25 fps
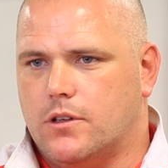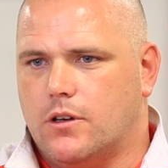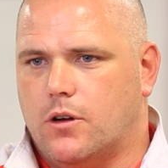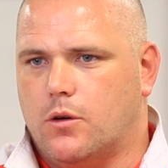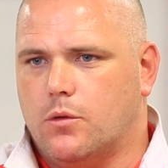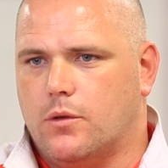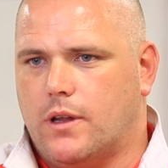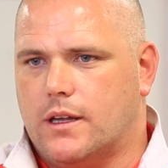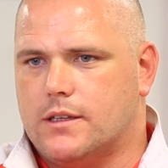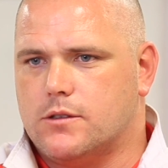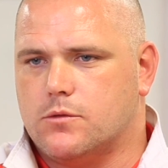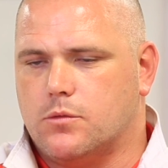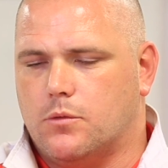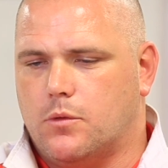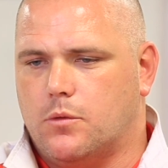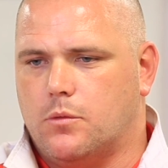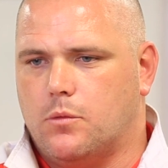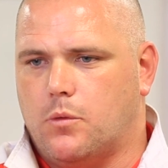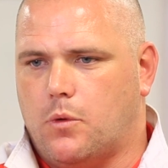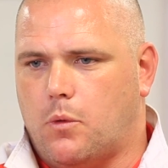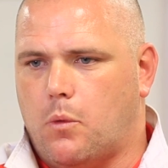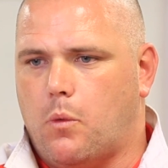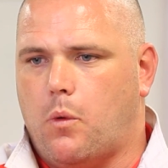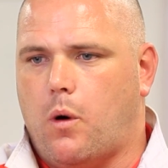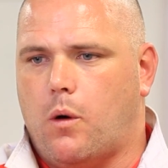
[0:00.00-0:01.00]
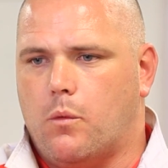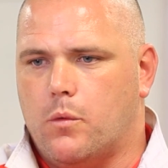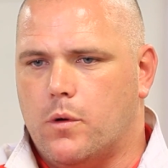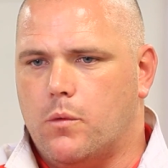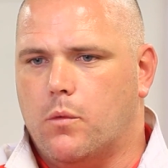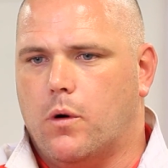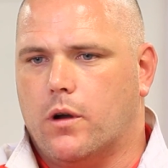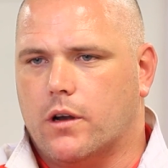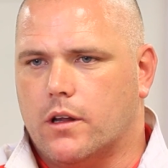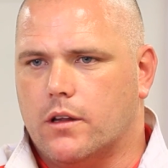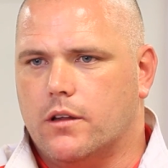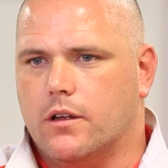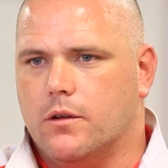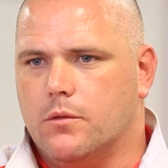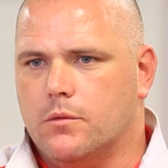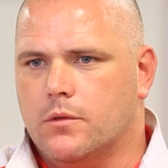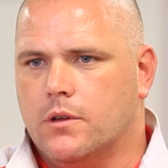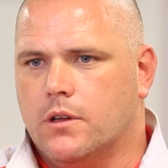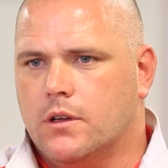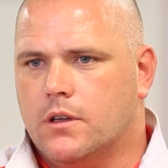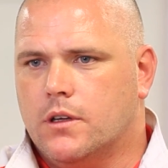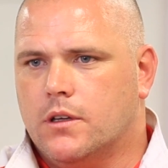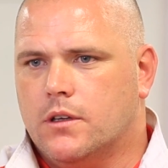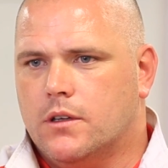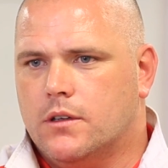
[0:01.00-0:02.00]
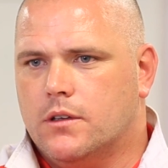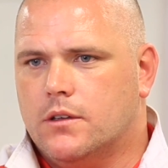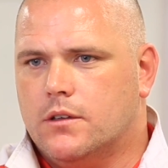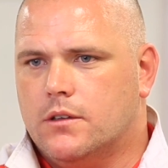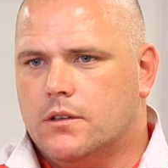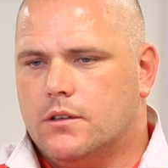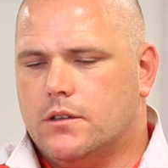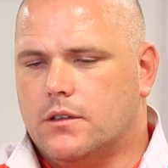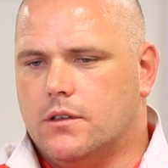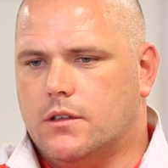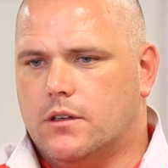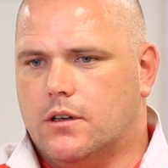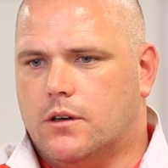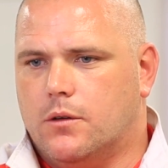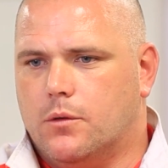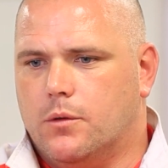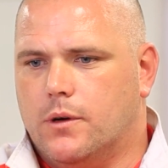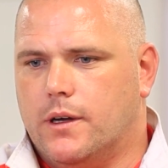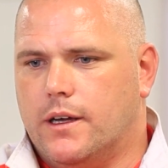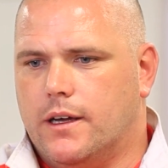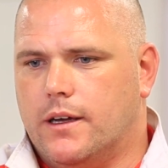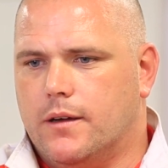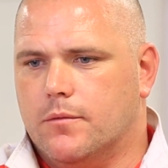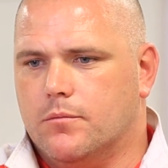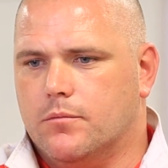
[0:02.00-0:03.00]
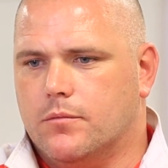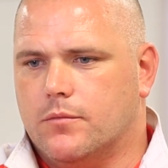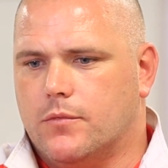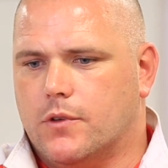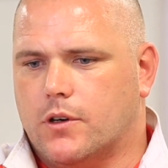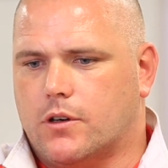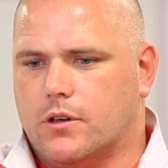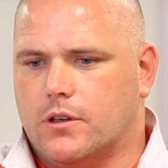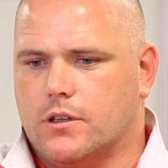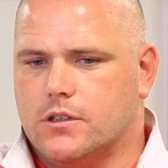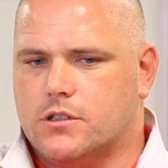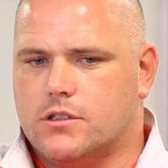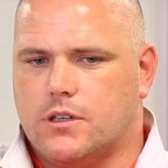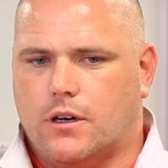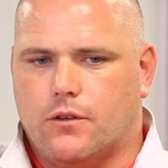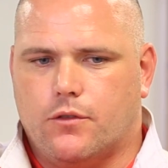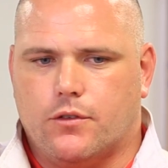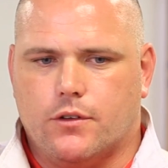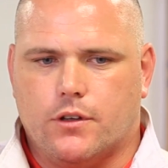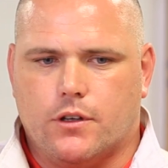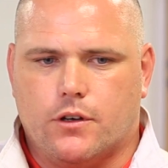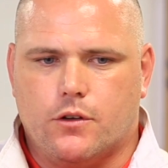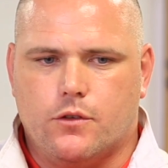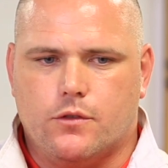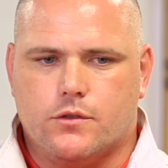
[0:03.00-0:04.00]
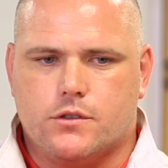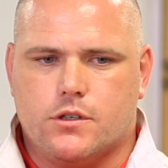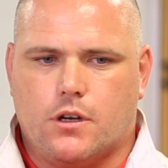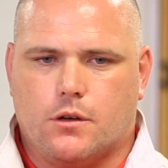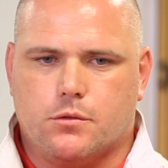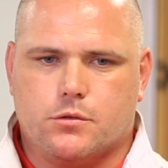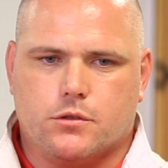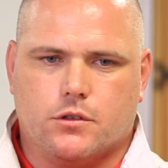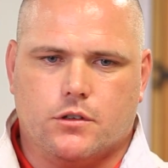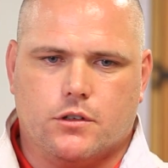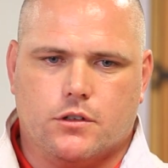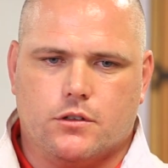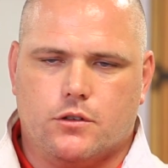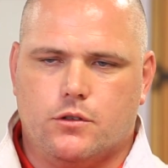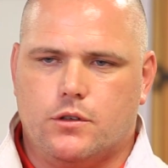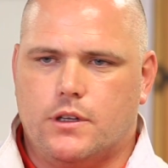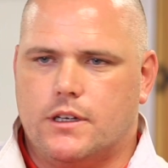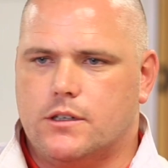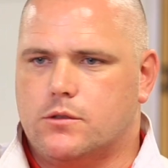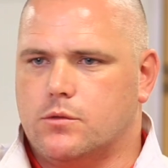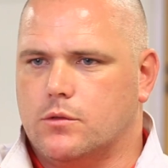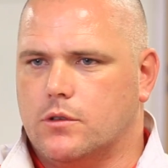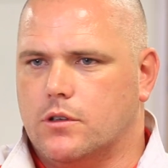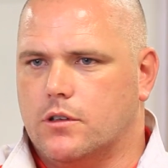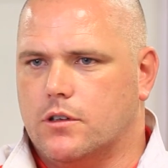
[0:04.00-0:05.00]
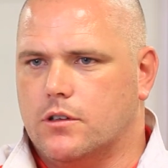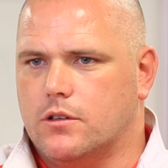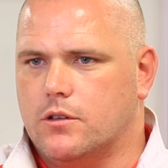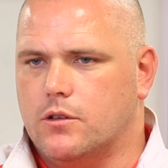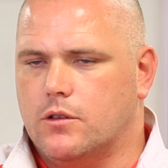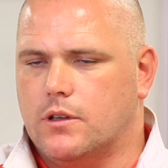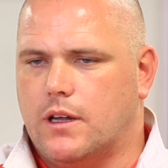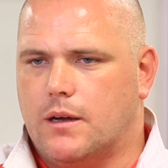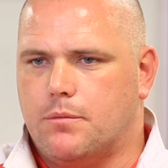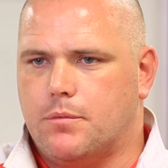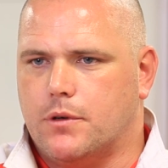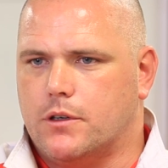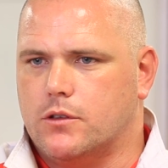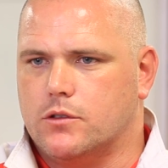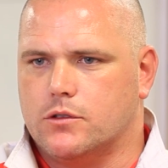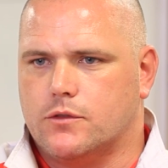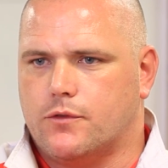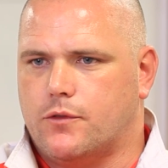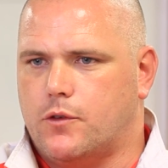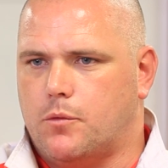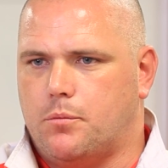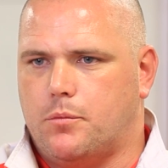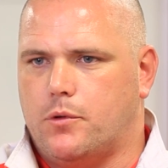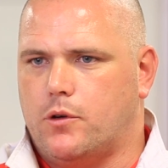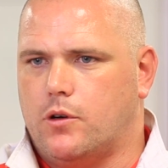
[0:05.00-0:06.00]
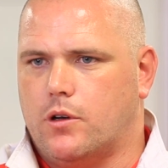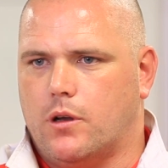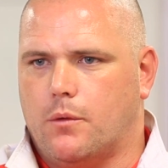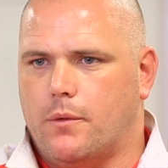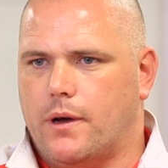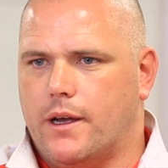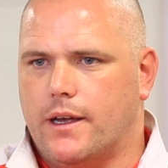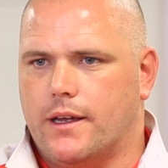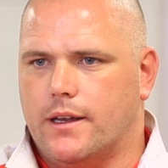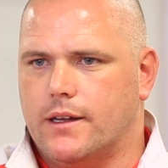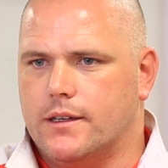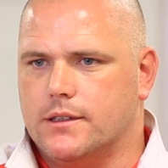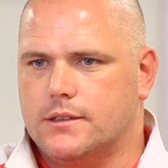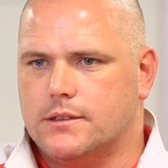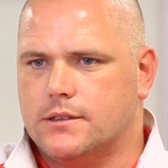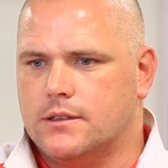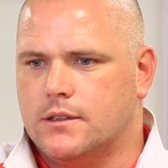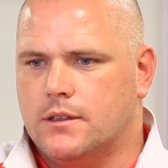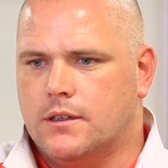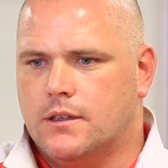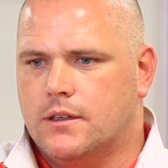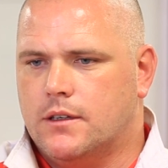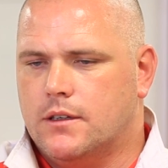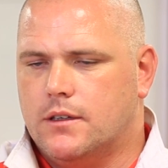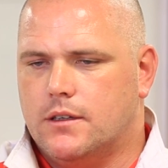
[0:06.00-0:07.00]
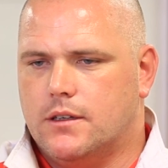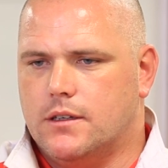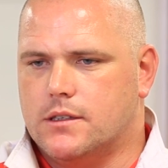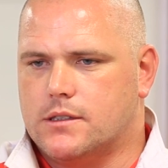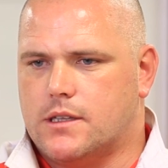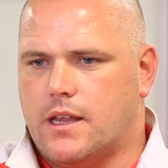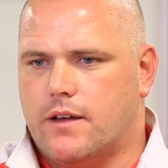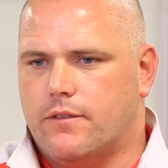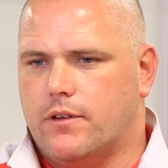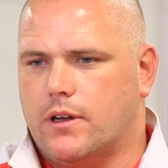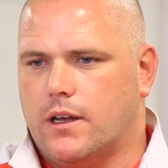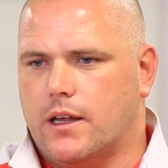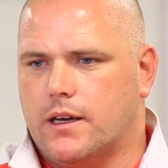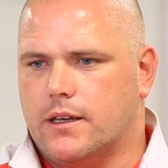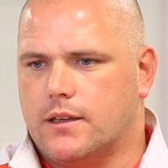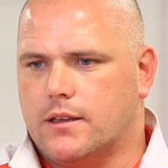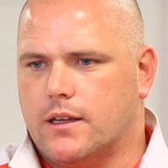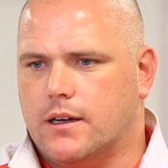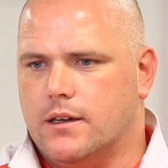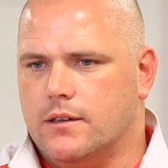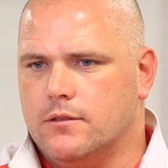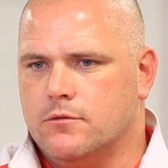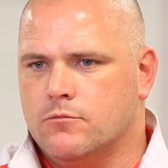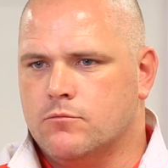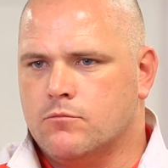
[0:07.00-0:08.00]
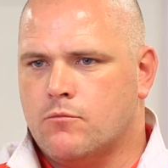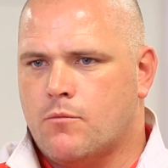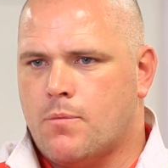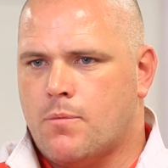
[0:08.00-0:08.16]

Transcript: you know, that's what we want to do. You know, not going to shout from the rooftops, we're going to do this, we're going to do that, because football, the way it is never like that.